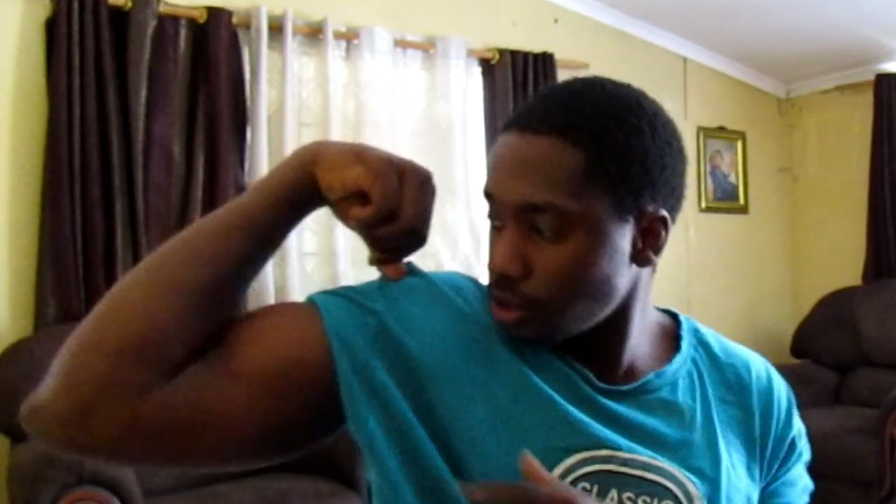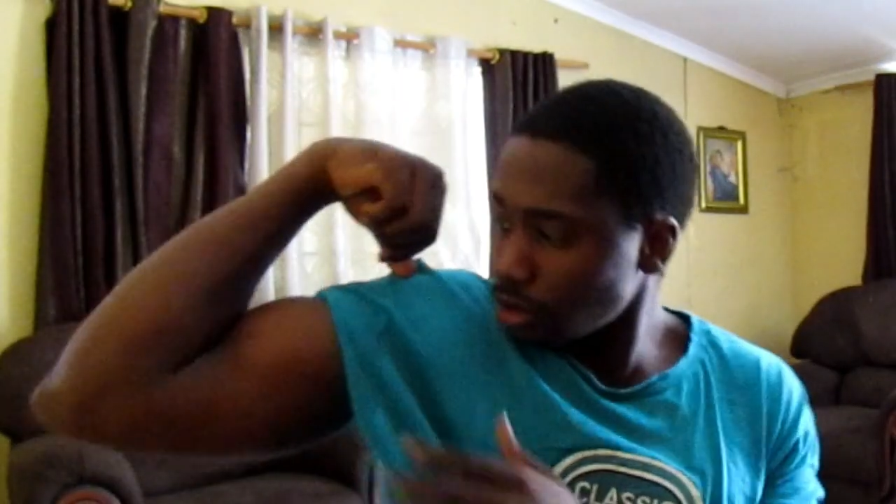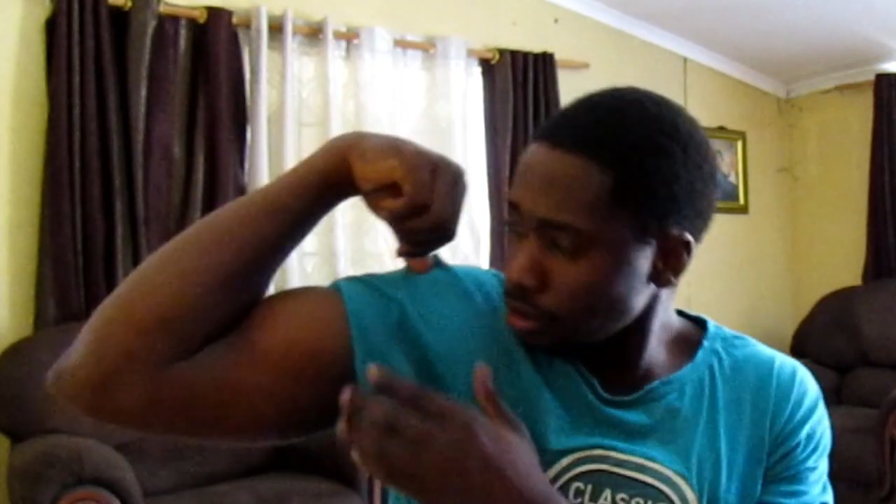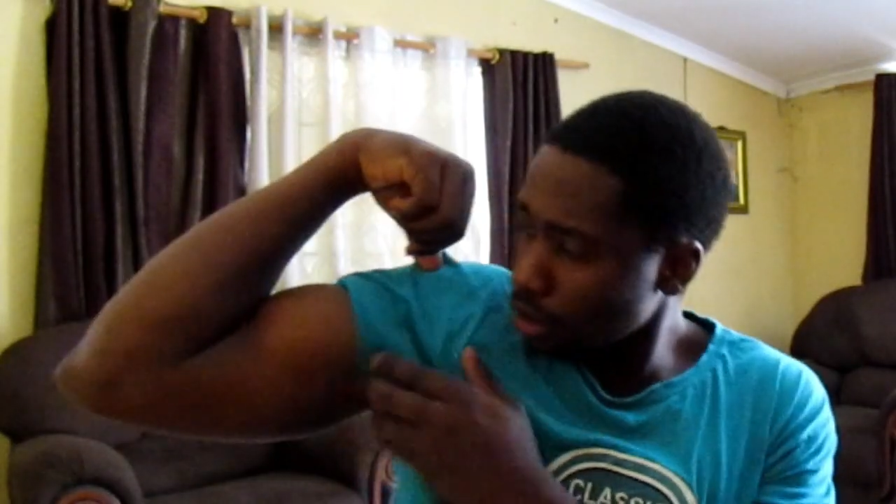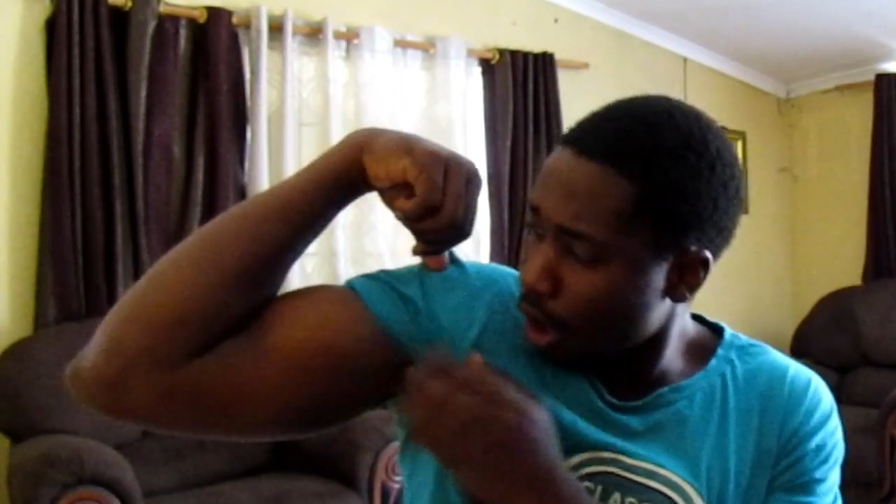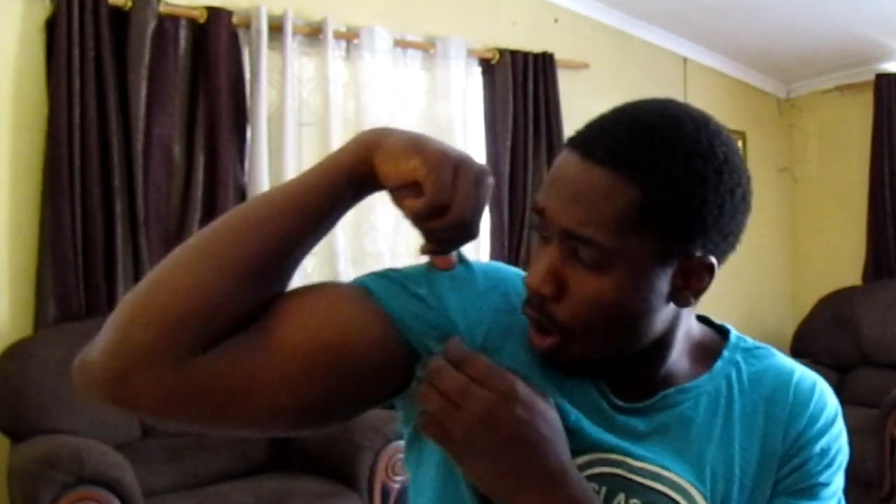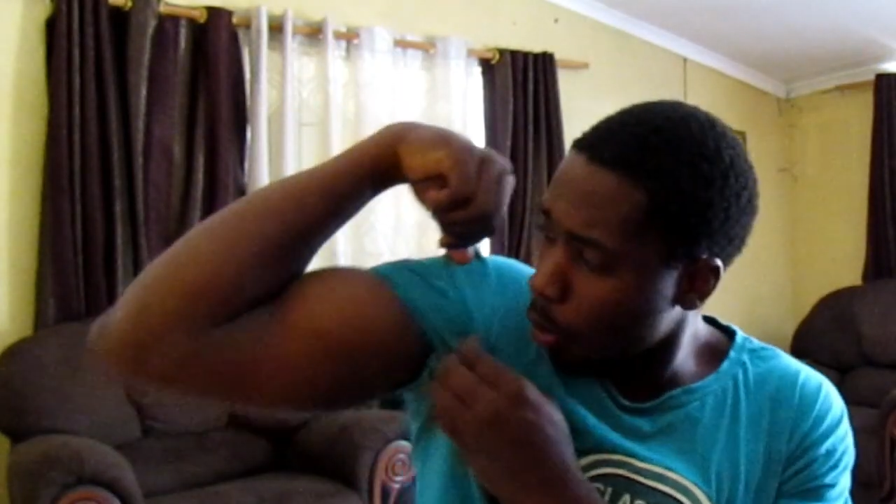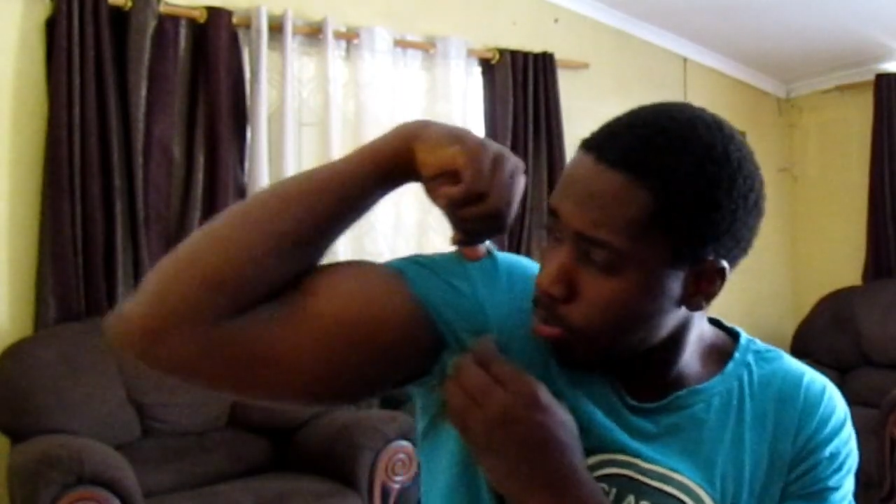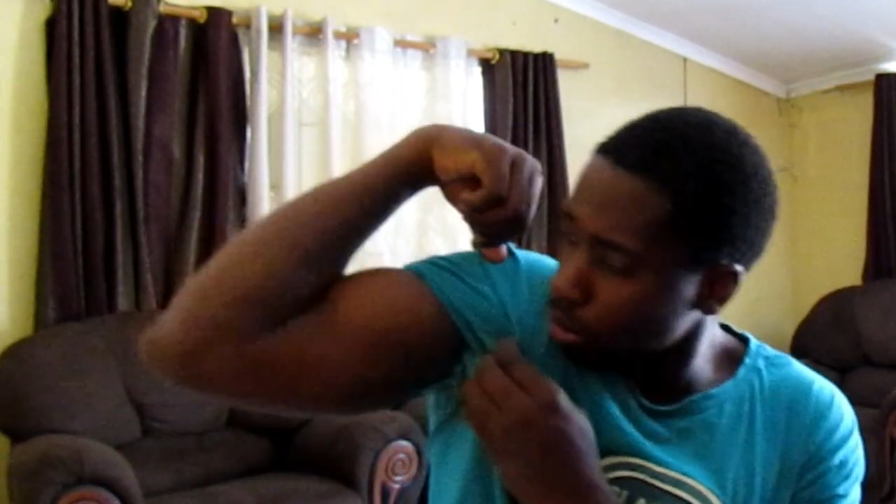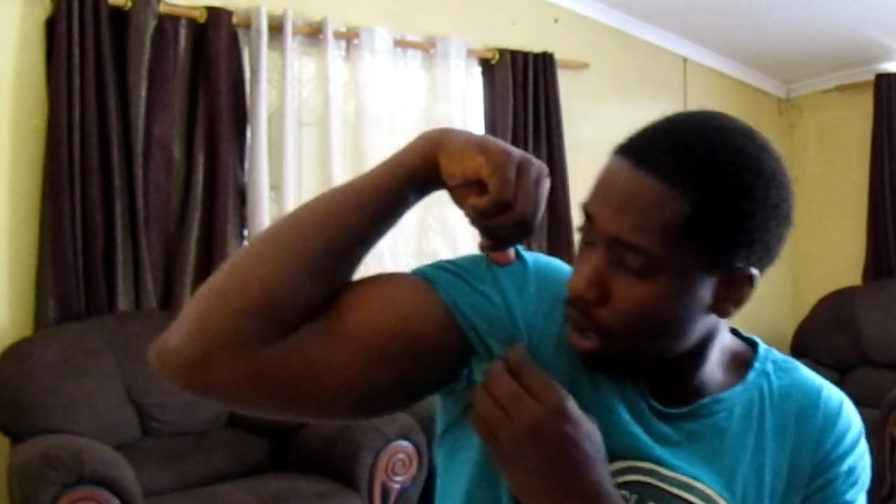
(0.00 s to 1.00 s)
you
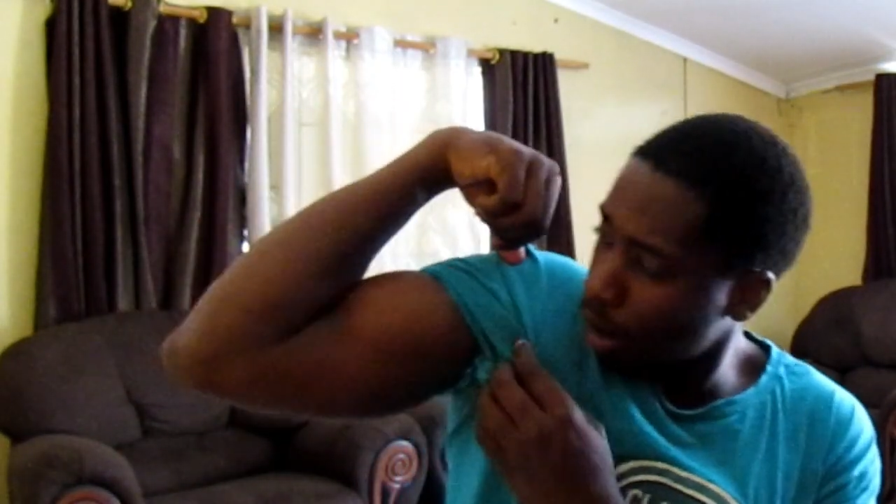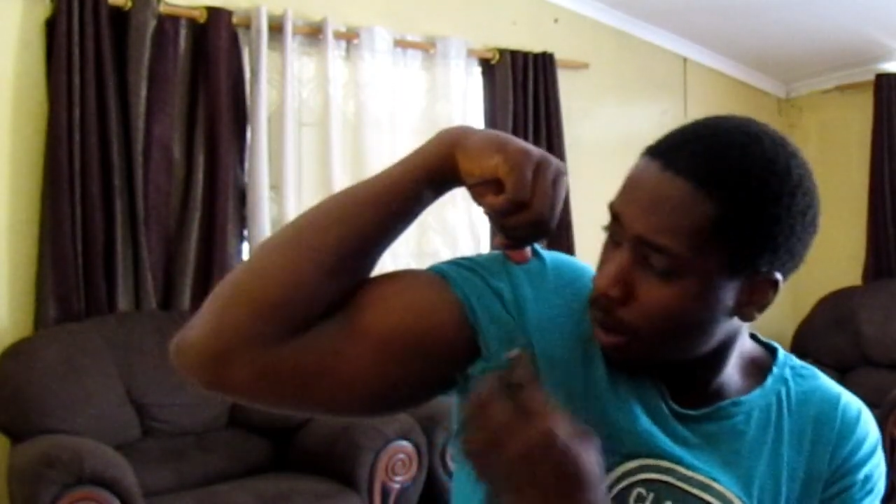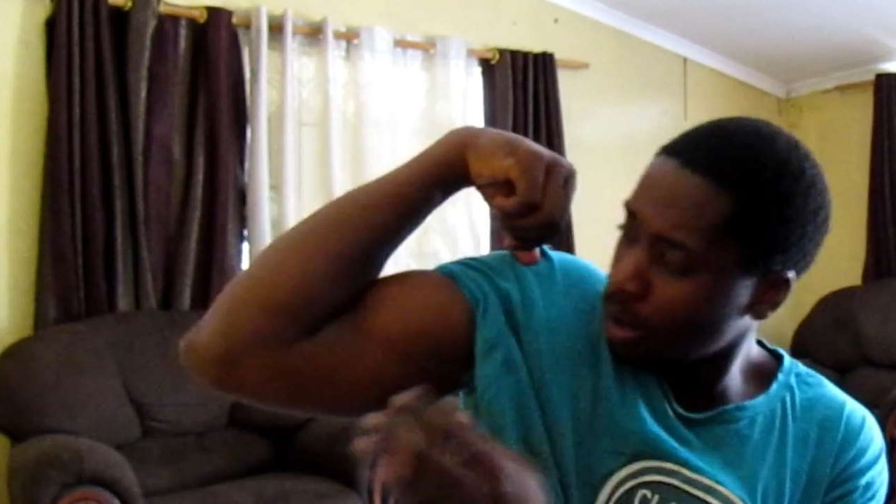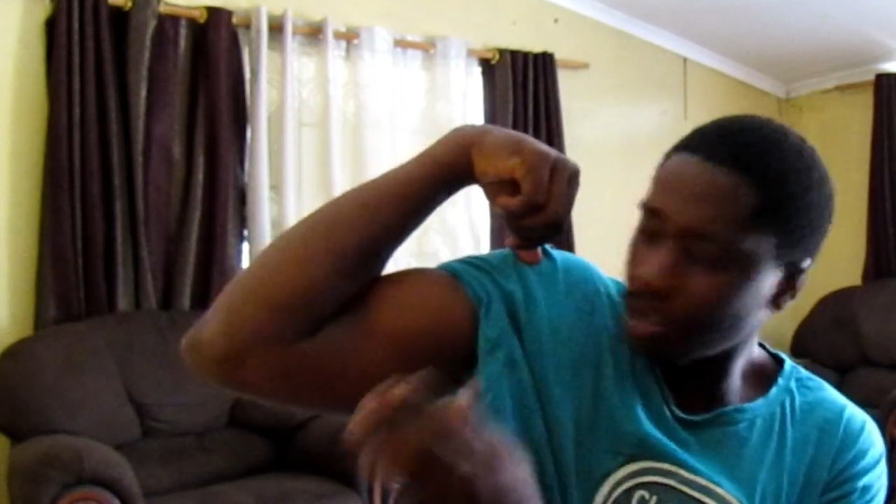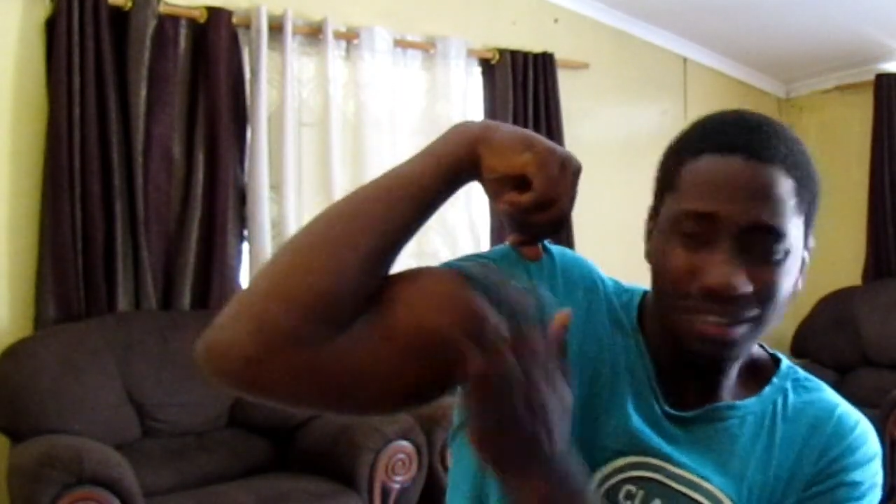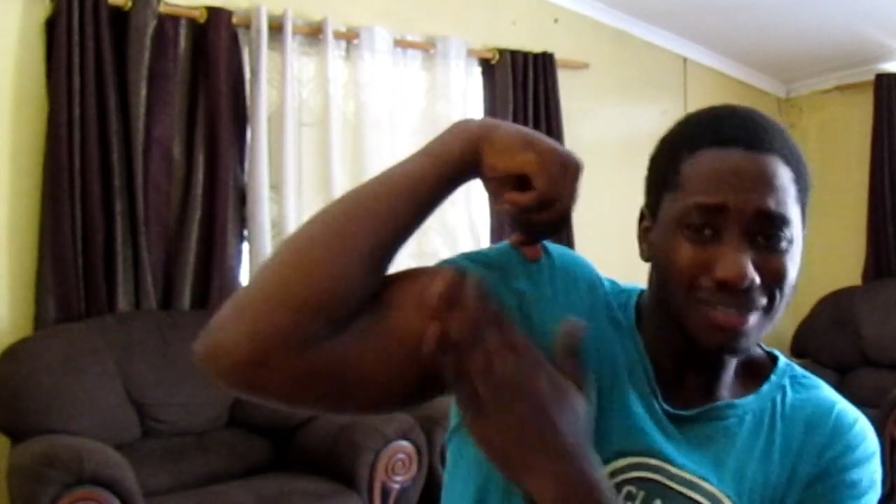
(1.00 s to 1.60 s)
know, bro,